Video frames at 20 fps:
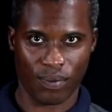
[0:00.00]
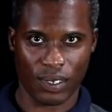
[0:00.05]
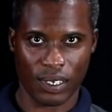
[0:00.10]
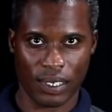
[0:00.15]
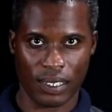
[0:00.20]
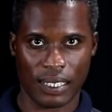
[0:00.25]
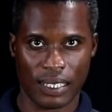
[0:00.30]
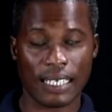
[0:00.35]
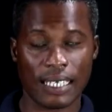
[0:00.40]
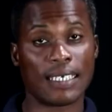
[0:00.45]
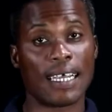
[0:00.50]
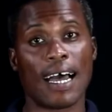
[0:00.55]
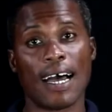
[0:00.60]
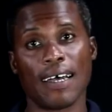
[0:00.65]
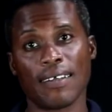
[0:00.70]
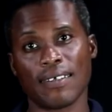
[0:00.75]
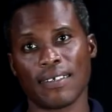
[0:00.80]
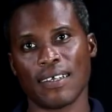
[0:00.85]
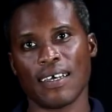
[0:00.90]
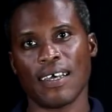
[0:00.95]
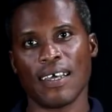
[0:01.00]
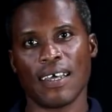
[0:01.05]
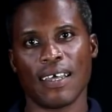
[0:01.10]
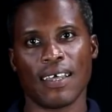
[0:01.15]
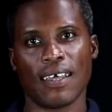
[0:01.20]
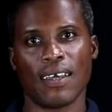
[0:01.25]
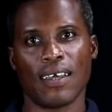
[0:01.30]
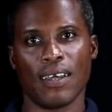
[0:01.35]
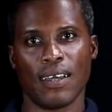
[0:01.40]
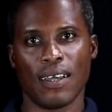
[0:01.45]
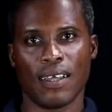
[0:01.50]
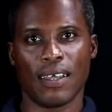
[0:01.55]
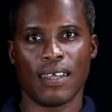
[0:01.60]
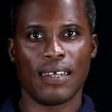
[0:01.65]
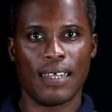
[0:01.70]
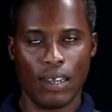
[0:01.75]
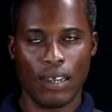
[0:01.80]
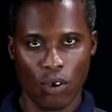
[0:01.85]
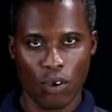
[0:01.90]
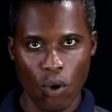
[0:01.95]
such as
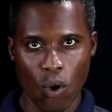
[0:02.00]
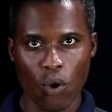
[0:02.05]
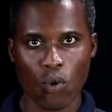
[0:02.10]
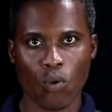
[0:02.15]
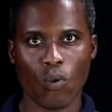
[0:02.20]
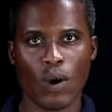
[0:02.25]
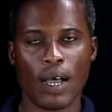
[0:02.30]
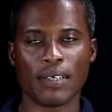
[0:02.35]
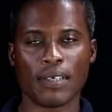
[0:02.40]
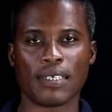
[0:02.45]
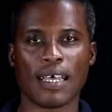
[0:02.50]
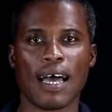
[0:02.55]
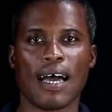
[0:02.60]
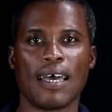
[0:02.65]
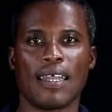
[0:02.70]
the known ones are